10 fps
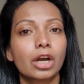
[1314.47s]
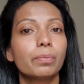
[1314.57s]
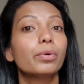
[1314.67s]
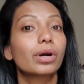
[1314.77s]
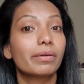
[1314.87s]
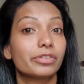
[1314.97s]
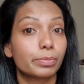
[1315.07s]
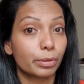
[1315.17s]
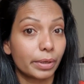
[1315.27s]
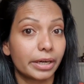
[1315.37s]
more
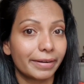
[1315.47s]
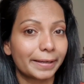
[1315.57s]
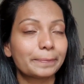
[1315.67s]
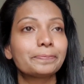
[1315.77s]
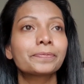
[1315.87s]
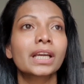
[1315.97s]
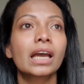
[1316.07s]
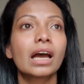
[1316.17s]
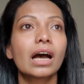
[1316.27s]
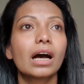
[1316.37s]
comfortable wearing.
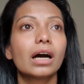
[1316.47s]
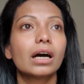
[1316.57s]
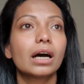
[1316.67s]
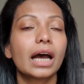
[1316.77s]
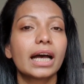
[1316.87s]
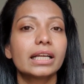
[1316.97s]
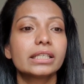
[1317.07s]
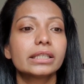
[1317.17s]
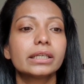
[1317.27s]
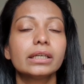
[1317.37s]

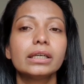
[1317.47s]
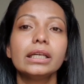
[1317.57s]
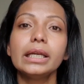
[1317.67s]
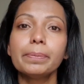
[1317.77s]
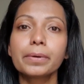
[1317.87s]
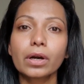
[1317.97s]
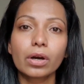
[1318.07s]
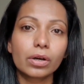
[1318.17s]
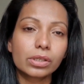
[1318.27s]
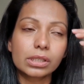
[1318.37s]
And the lip
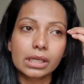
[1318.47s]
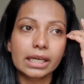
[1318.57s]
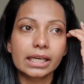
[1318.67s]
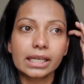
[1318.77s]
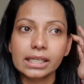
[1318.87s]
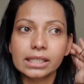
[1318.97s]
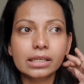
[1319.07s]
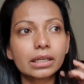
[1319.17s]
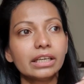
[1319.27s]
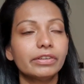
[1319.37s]
gloss is,
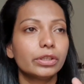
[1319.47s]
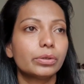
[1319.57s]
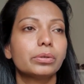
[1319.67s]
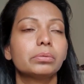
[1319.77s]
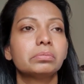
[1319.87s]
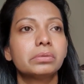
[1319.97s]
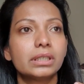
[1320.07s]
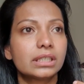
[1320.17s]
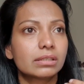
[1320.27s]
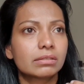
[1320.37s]
even though
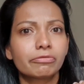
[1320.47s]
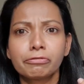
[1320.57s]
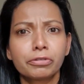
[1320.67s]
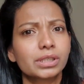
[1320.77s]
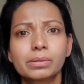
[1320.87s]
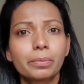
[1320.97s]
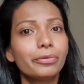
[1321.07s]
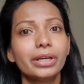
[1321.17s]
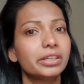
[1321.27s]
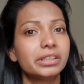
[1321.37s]
it, for some
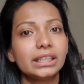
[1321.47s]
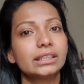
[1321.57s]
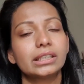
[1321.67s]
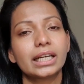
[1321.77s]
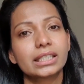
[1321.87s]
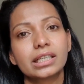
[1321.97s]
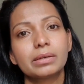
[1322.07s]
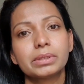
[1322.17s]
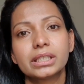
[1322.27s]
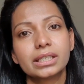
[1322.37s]
weird reason at times it